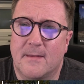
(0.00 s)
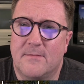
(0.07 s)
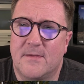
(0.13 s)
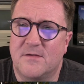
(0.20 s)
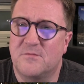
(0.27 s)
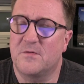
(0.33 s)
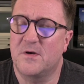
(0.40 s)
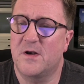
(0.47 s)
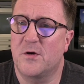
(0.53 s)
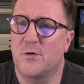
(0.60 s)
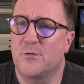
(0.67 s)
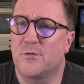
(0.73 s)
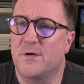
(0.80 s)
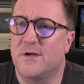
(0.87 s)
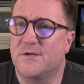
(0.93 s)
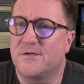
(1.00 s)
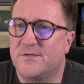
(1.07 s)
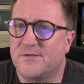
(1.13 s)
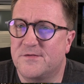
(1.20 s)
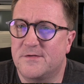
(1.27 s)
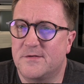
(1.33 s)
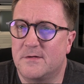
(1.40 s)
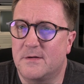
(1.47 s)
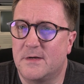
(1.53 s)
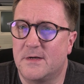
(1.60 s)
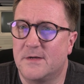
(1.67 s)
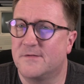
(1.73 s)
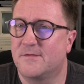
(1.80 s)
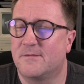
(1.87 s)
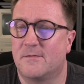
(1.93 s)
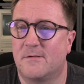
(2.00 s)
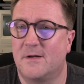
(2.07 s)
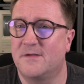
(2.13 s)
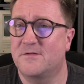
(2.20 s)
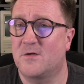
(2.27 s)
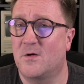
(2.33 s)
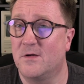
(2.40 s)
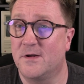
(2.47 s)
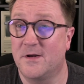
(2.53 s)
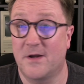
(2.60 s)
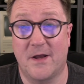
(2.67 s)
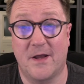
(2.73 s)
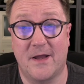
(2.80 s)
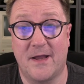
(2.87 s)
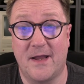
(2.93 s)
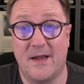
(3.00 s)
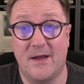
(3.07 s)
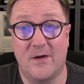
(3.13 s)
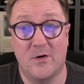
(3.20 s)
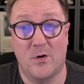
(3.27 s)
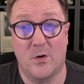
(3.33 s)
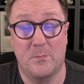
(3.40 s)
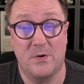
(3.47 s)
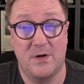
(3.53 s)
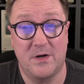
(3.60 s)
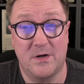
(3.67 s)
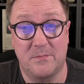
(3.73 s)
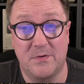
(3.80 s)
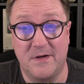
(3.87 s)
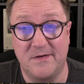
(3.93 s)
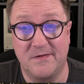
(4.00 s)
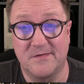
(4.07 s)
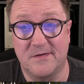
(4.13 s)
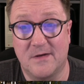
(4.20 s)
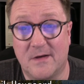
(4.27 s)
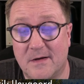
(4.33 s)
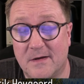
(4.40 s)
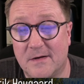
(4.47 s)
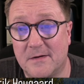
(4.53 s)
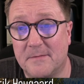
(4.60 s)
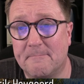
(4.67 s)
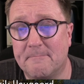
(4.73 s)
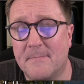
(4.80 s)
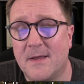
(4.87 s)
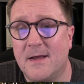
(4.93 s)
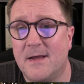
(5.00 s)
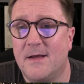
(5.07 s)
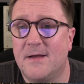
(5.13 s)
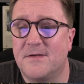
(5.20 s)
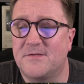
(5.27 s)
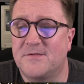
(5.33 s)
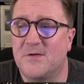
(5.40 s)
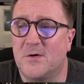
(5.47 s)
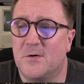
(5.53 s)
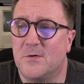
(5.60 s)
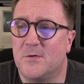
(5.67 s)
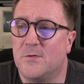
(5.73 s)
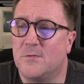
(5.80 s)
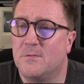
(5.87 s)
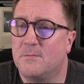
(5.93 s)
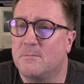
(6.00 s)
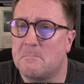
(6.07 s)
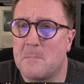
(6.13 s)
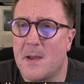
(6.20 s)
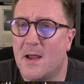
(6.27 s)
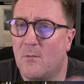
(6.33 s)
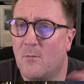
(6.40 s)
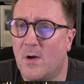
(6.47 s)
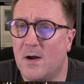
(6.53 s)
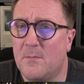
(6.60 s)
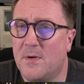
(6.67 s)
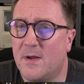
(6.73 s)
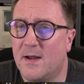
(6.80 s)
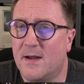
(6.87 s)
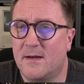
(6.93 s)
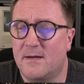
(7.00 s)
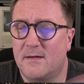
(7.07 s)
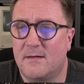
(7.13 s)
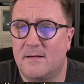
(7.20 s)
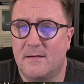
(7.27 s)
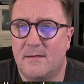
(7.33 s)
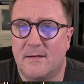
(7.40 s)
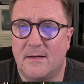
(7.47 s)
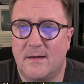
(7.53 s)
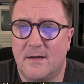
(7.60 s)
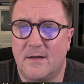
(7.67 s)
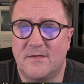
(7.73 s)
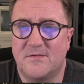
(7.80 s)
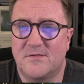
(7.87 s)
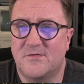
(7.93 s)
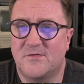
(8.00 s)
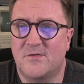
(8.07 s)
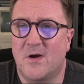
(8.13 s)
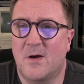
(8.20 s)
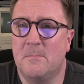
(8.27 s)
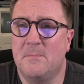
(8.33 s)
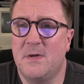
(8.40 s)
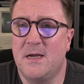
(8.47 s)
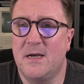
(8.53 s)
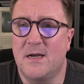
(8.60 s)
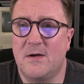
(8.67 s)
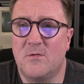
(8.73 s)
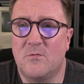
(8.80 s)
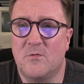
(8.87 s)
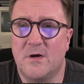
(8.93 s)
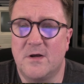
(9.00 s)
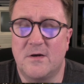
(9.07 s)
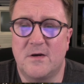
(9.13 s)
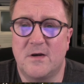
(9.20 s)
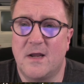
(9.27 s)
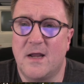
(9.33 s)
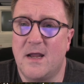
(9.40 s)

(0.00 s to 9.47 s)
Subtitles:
this video is let's call it a opinion piece. So a while back, in some meeting with